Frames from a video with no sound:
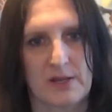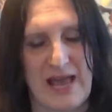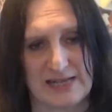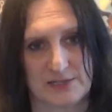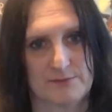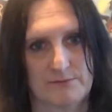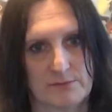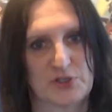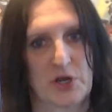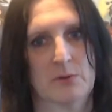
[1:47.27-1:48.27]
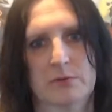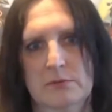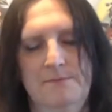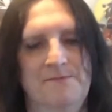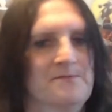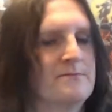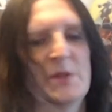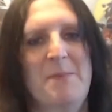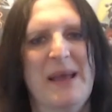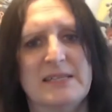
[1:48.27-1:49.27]
Yes, so
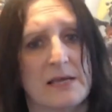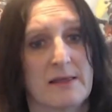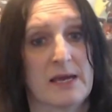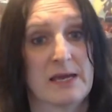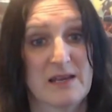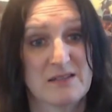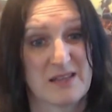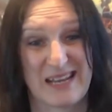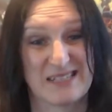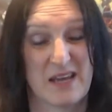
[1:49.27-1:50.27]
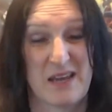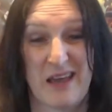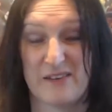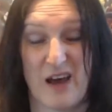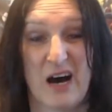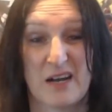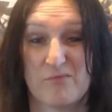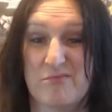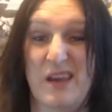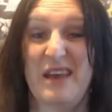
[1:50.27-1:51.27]
the basic thing is, like I say, it's hard.
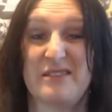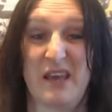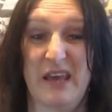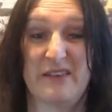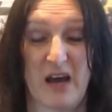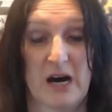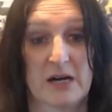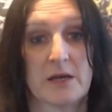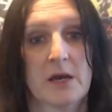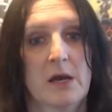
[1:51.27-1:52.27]
It's hard.